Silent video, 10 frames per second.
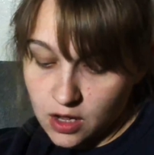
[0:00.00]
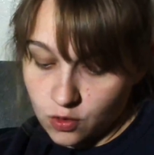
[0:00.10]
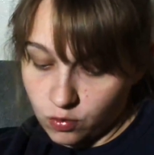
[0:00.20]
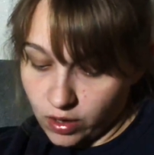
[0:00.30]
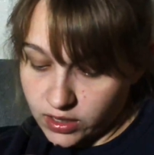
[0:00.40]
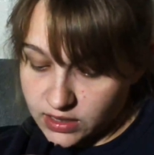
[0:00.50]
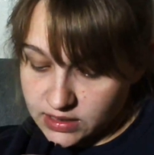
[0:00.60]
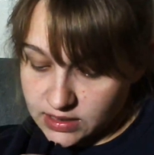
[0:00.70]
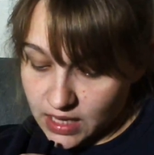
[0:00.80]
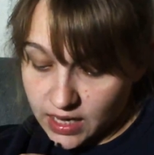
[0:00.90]
running,
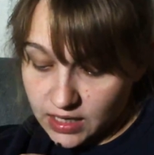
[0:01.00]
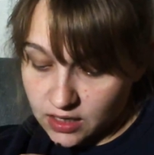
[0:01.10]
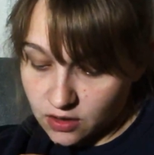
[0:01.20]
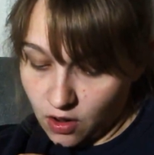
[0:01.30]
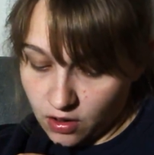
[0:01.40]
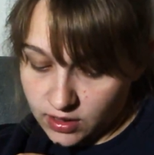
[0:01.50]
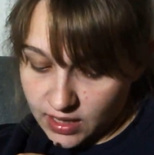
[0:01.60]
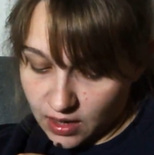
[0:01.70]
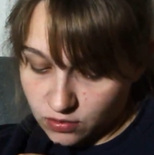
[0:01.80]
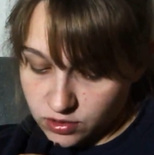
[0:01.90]
sliding, calling
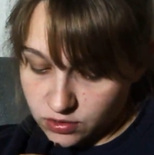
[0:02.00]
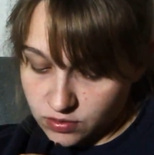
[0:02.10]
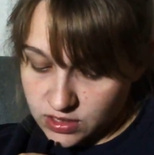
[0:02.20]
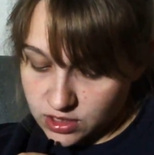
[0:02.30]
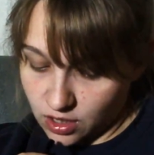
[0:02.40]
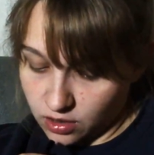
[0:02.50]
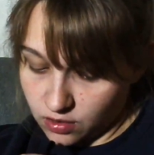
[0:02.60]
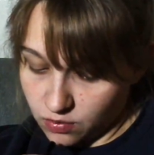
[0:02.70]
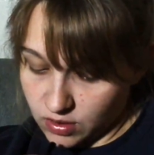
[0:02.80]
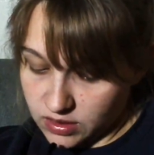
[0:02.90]
out to each other
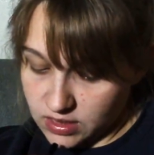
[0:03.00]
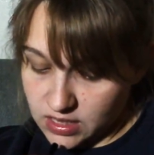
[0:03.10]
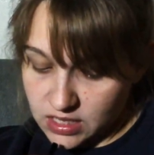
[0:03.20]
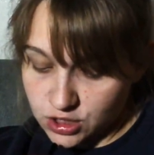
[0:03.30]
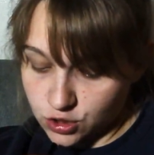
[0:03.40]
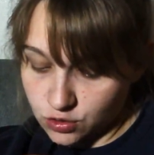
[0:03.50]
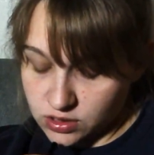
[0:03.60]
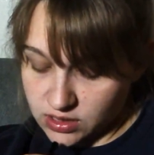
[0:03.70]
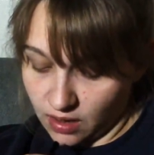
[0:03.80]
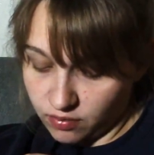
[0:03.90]
with each new
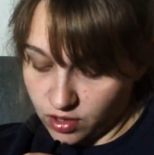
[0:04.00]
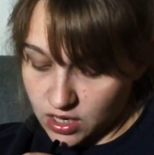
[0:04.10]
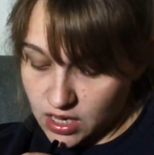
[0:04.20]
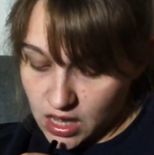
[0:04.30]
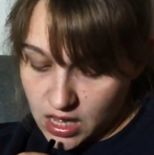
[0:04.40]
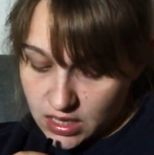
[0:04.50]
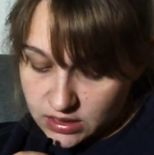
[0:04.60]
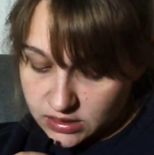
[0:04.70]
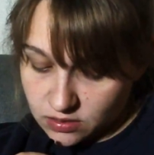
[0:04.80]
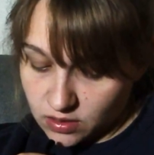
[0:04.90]
discovery
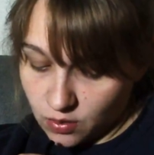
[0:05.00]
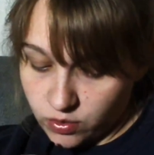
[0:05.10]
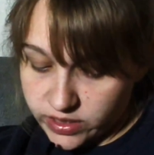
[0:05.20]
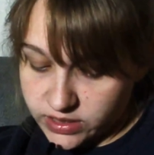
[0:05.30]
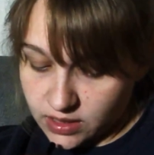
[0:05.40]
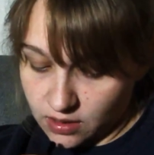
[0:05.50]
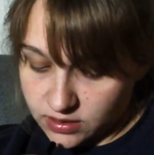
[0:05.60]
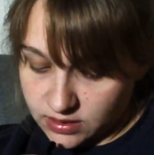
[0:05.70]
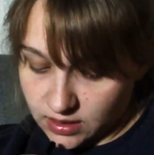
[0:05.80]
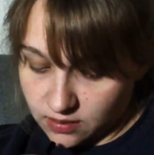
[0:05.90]
until they were
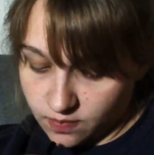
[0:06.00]
exhausted.